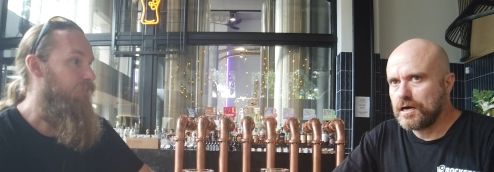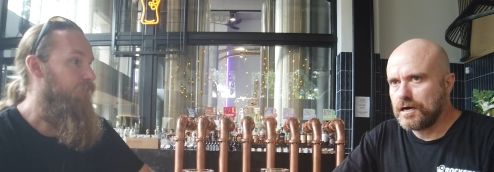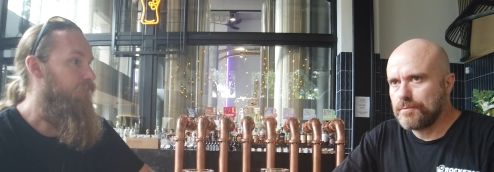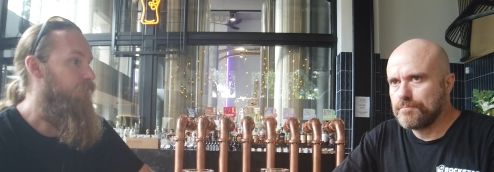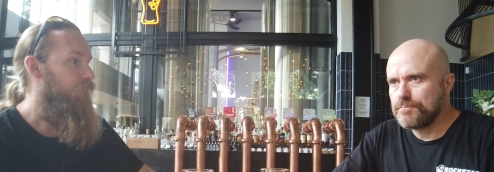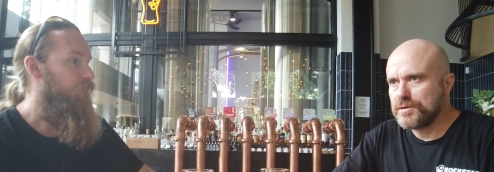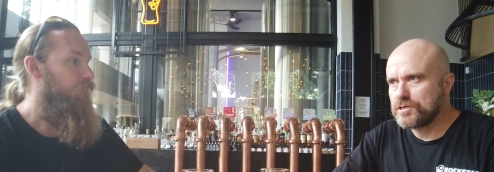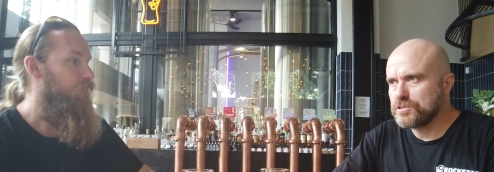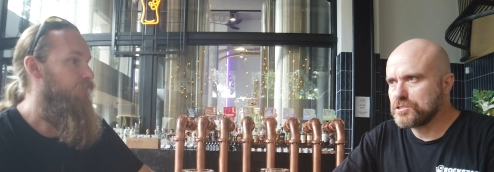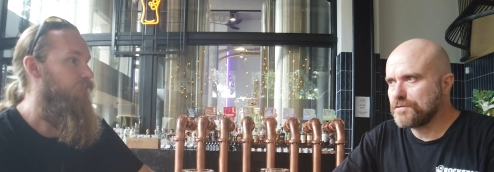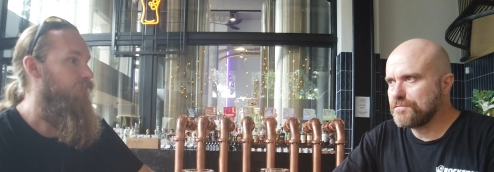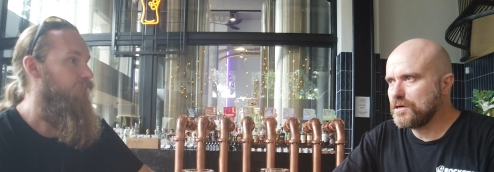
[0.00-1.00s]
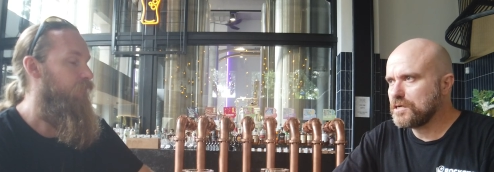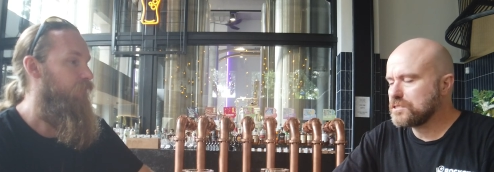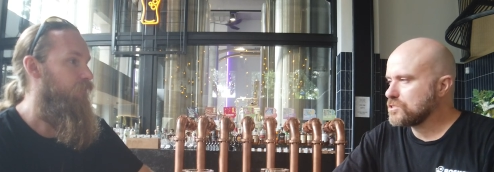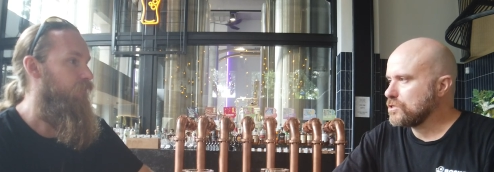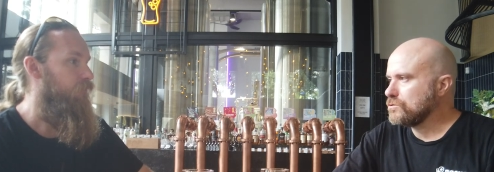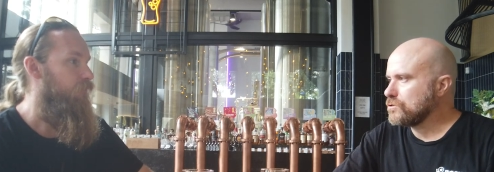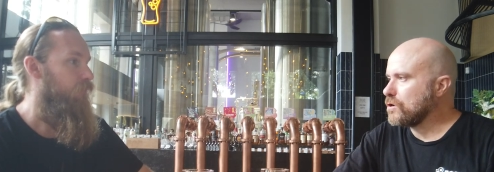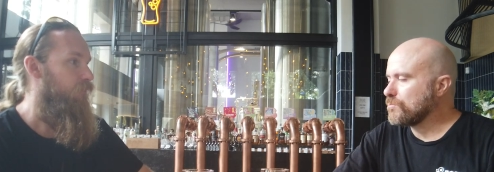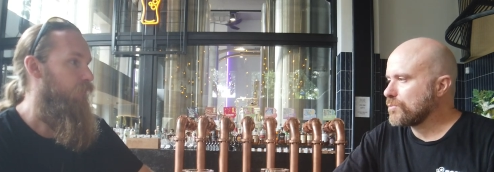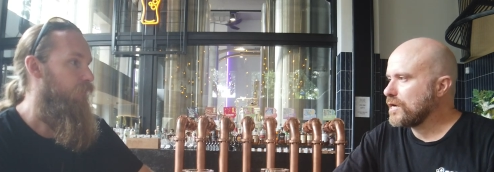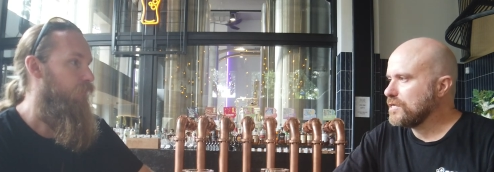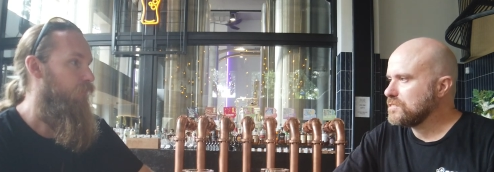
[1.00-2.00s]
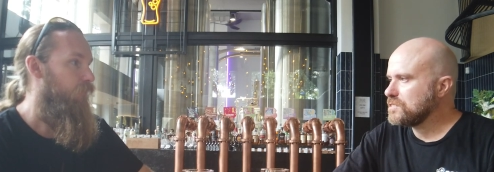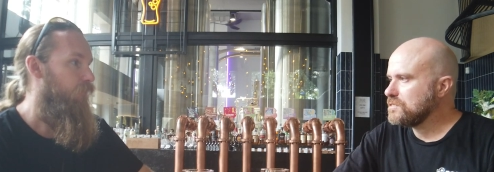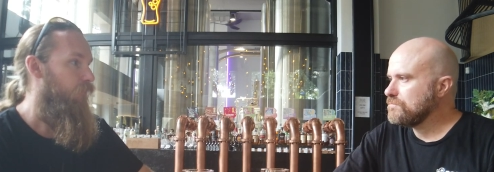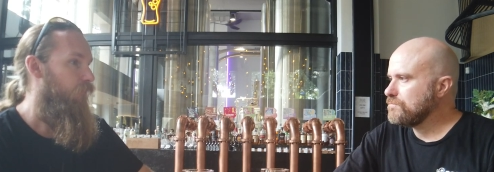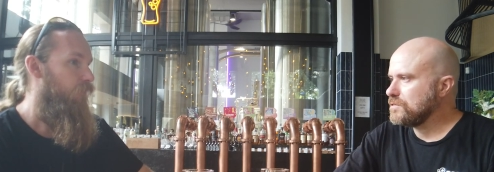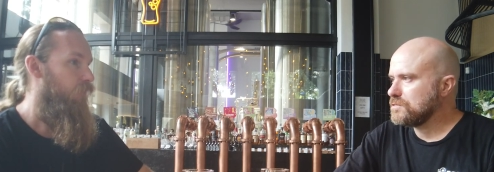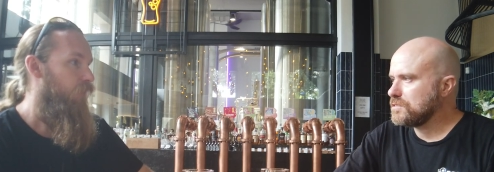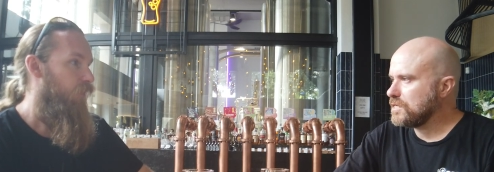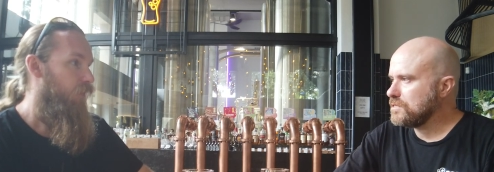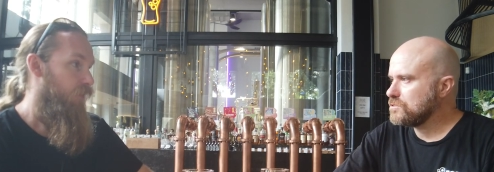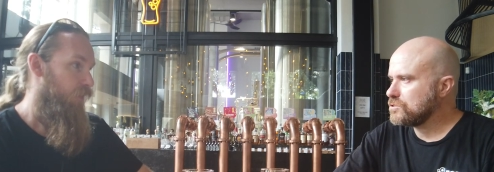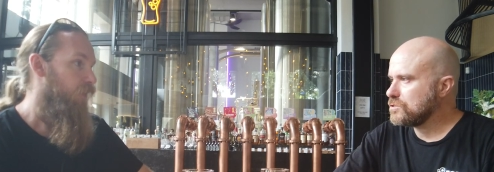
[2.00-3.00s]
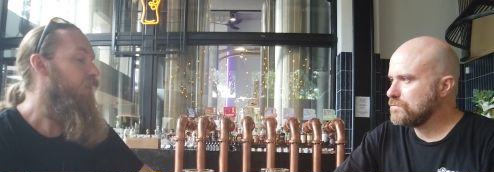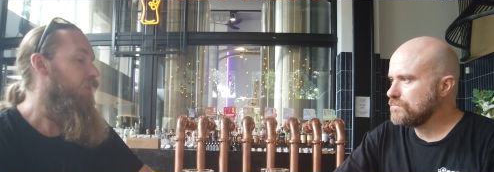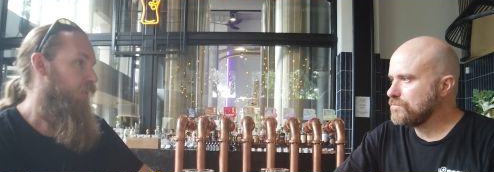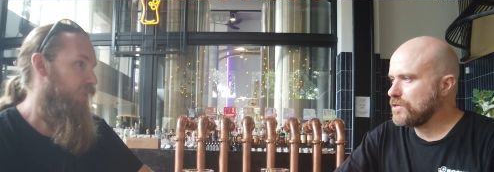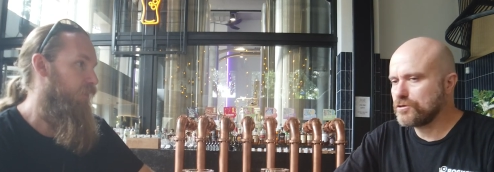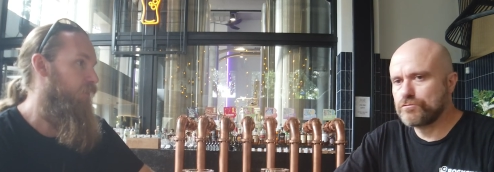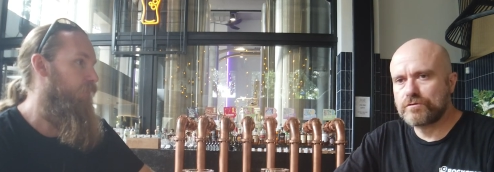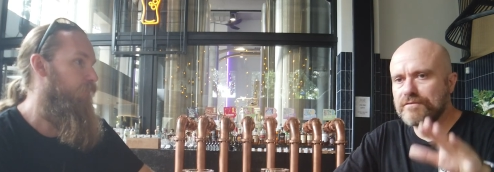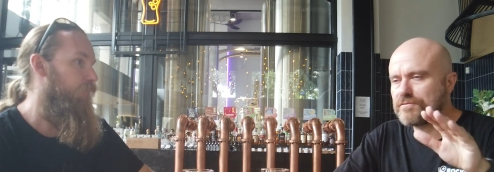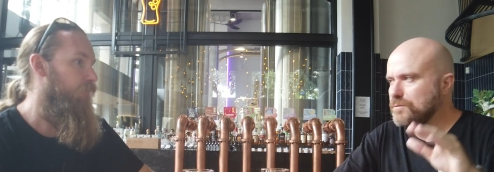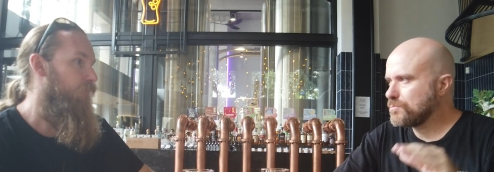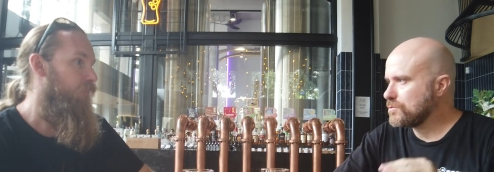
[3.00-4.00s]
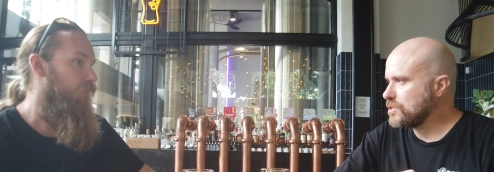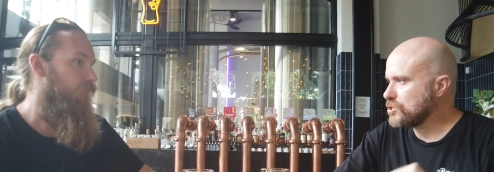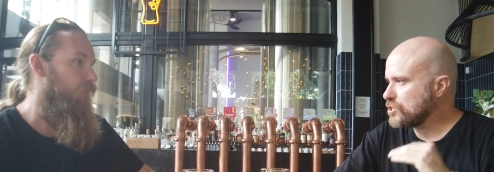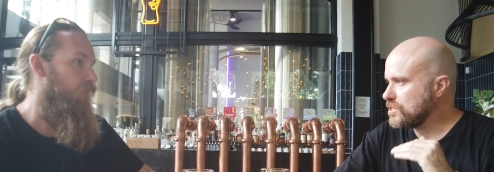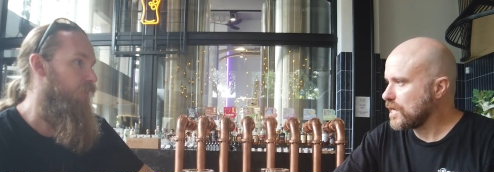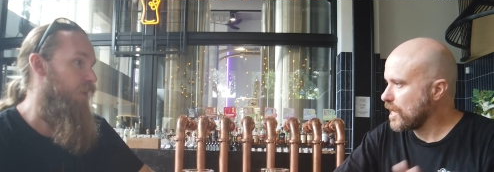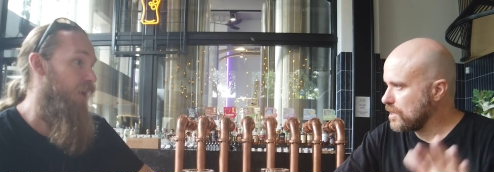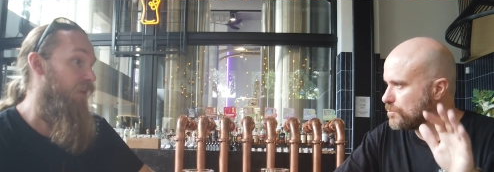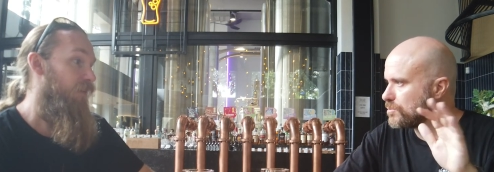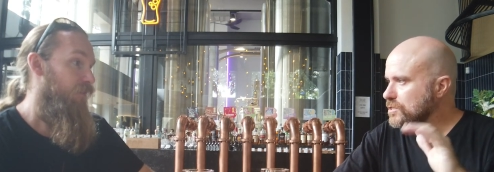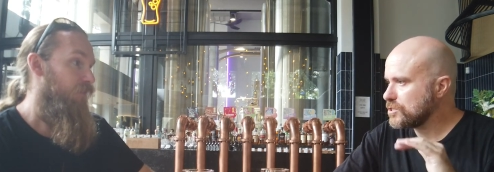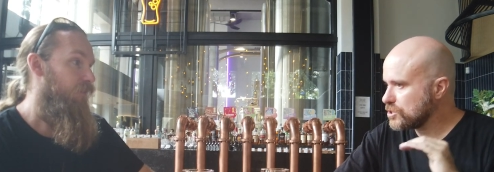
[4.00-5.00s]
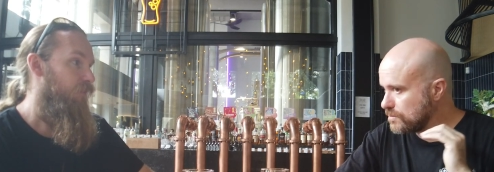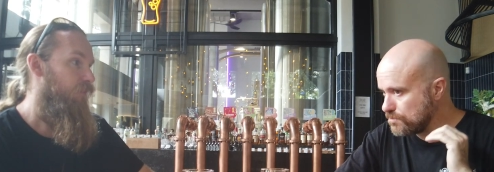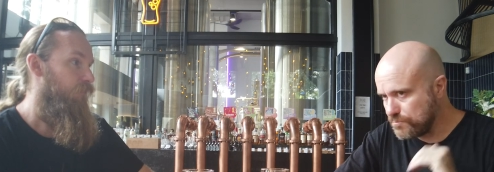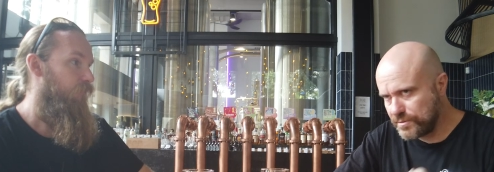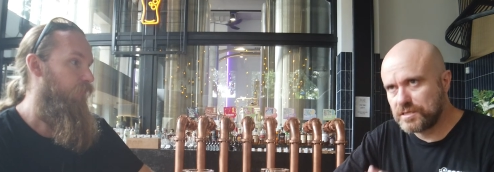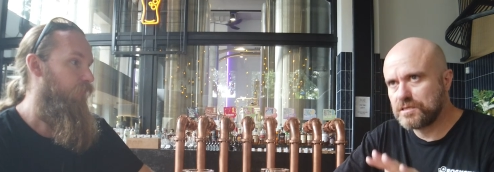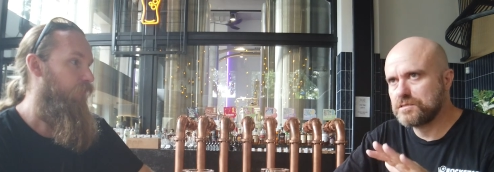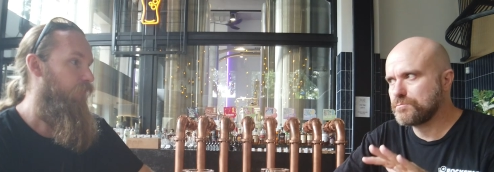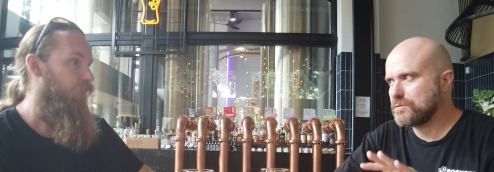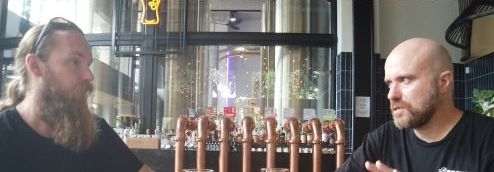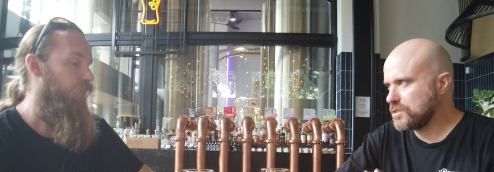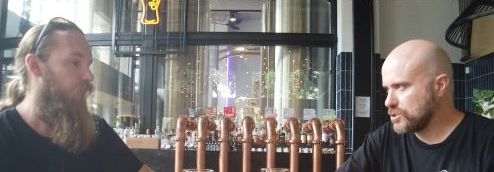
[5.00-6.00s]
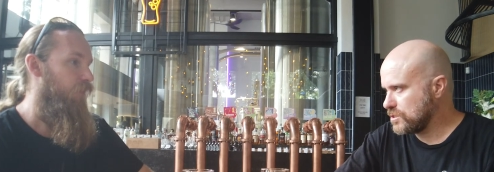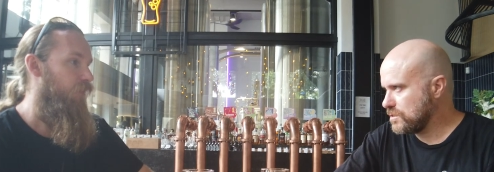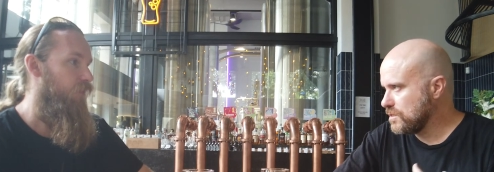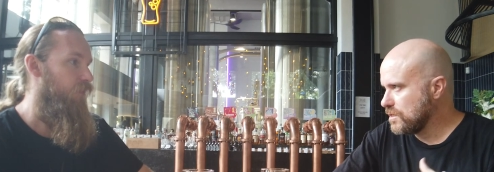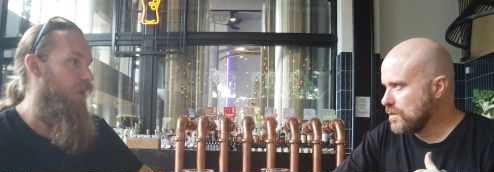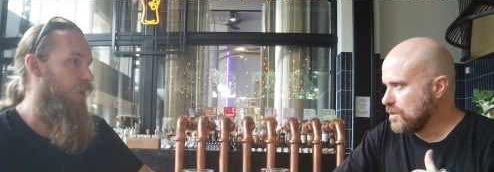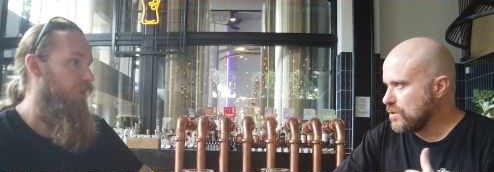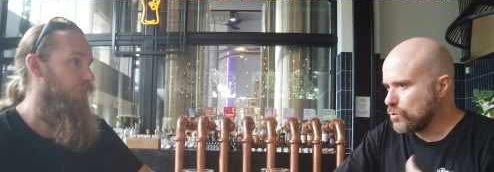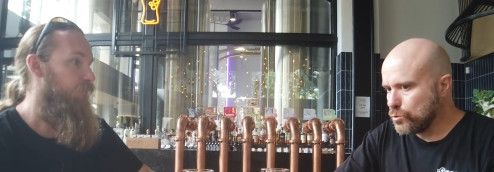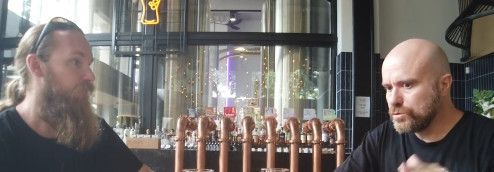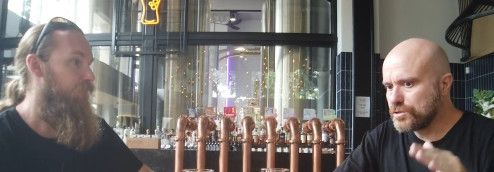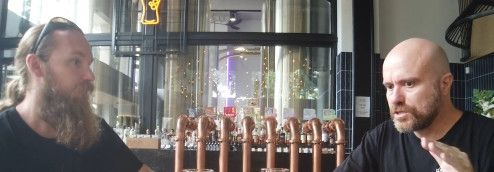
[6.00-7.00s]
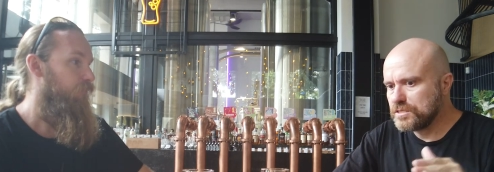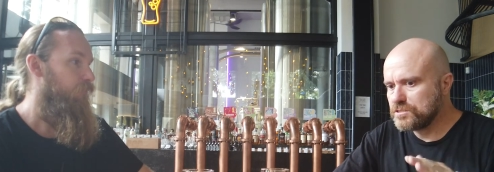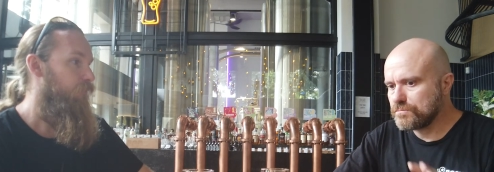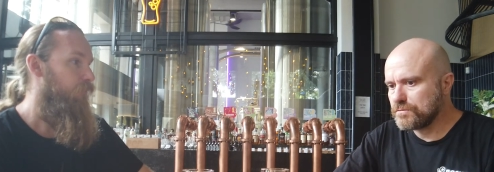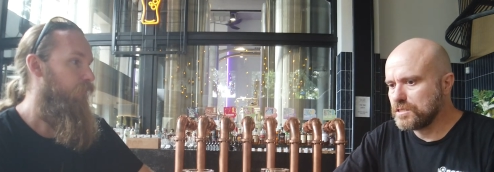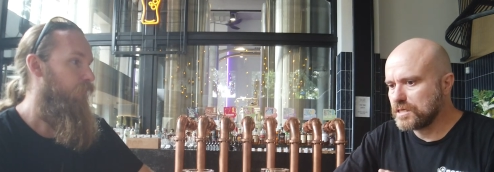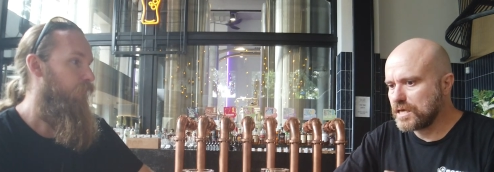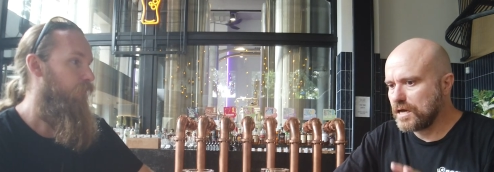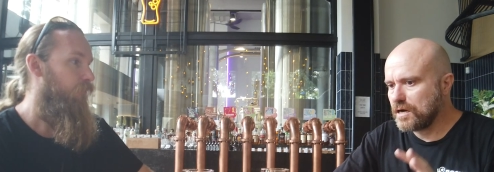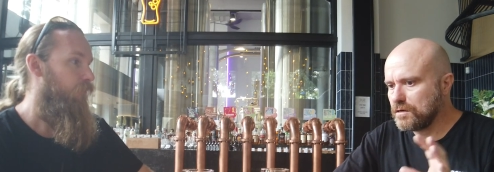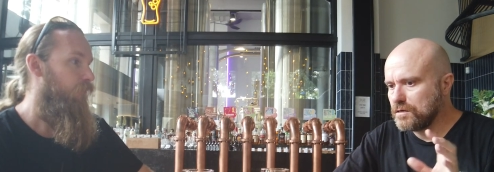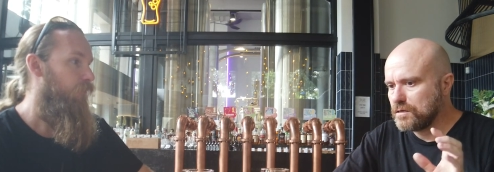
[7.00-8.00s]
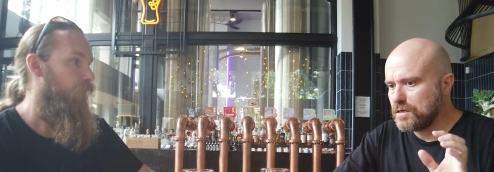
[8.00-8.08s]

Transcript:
Speaker 1: Um, because I find it so comprehensive in, in sort of you know gravity prediction, colour yeah. prediction, bitterness prediction, yeah. all the things that really count.